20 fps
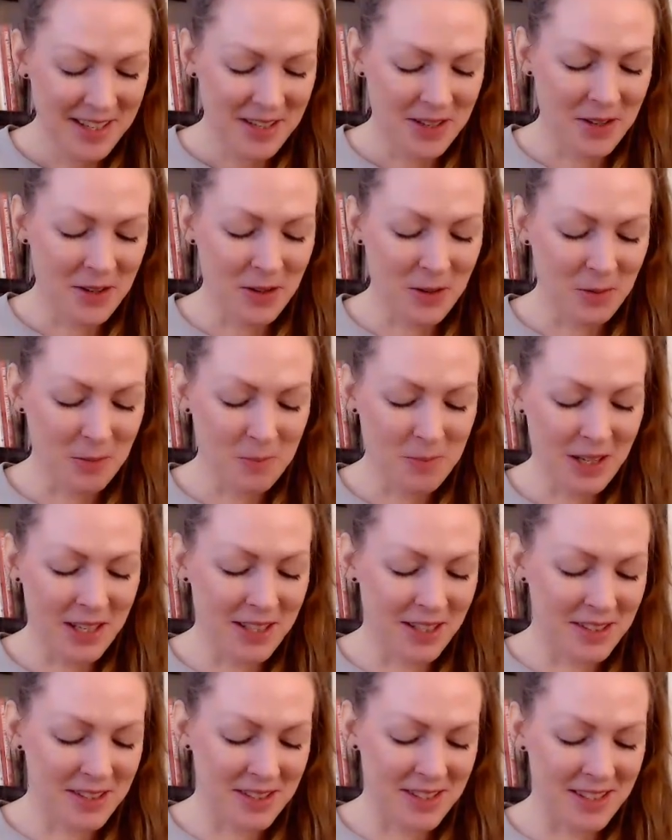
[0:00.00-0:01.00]
No,
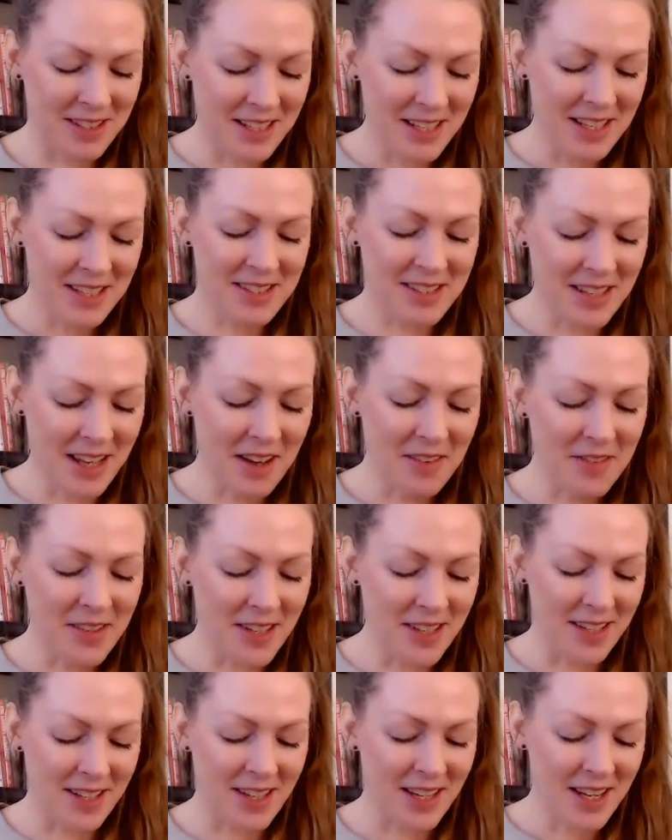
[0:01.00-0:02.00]
because
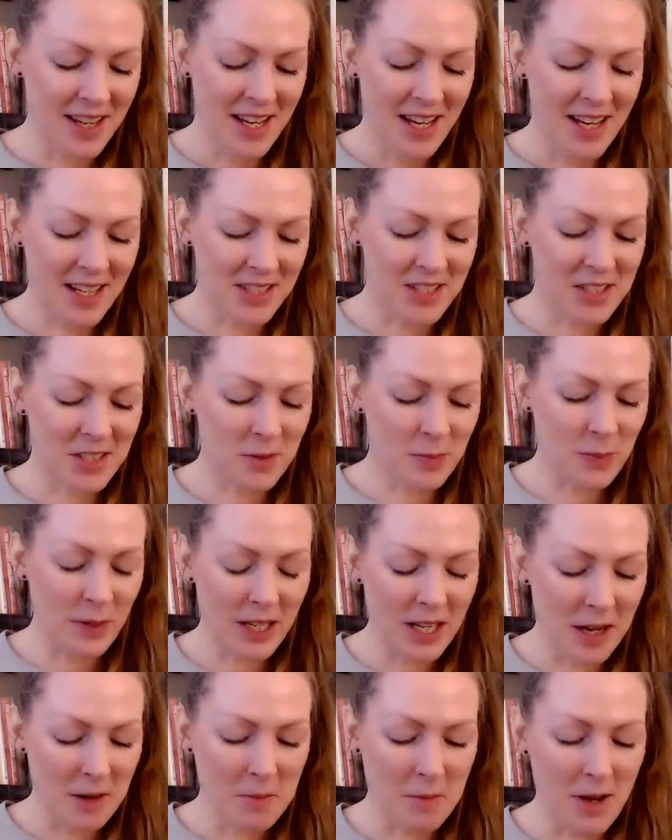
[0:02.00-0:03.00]
7 has just
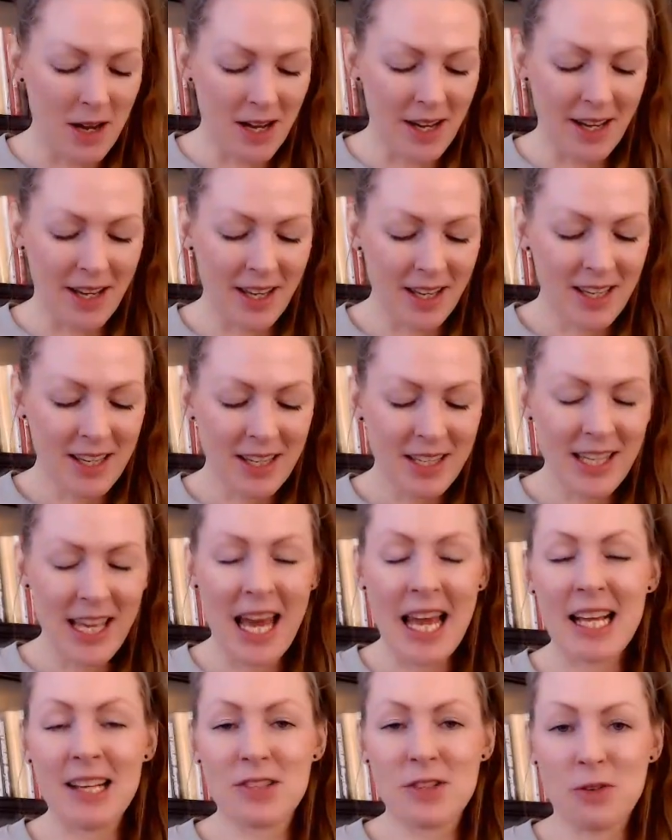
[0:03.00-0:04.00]
become my
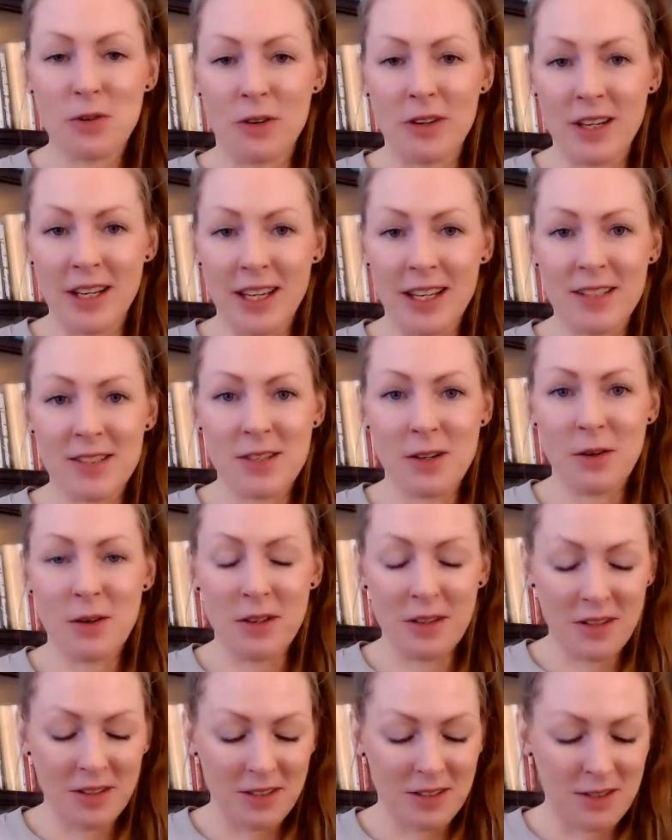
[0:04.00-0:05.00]
cake story. It's
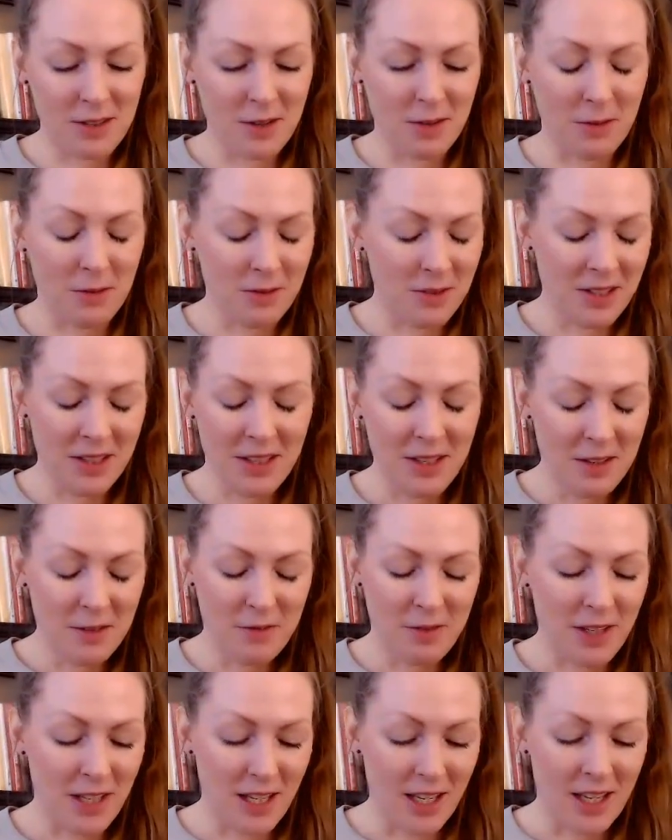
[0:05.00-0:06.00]
so
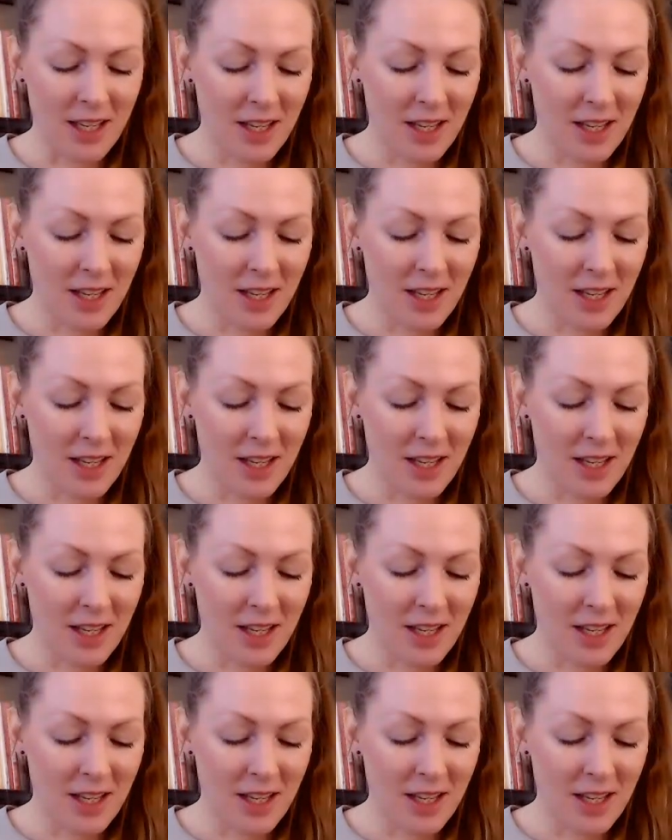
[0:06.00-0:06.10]
funny.